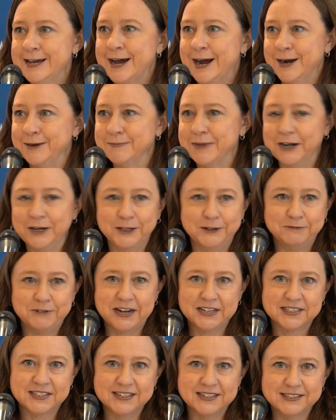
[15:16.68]
our Maryland
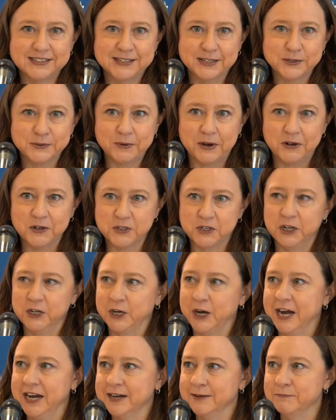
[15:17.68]
residents, as well as our
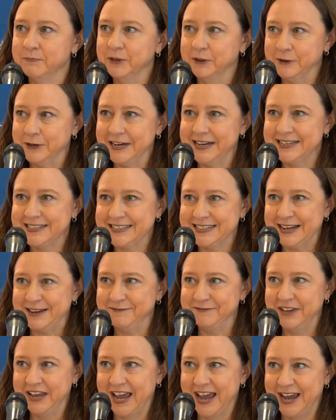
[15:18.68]
great employees at
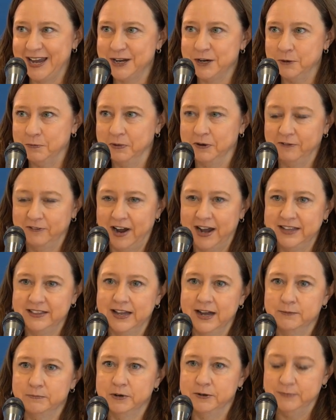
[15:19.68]
MVA who provide
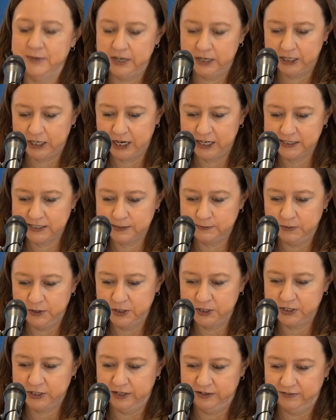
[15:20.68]
that premier customer
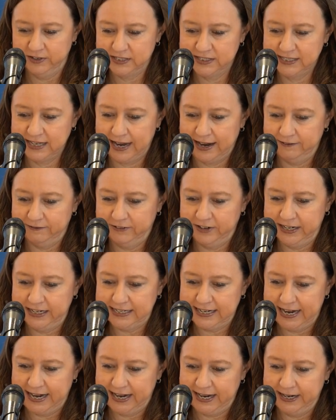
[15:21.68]
service every
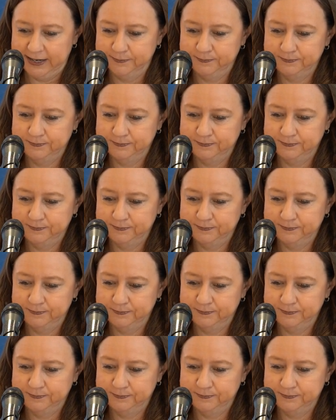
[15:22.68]
day.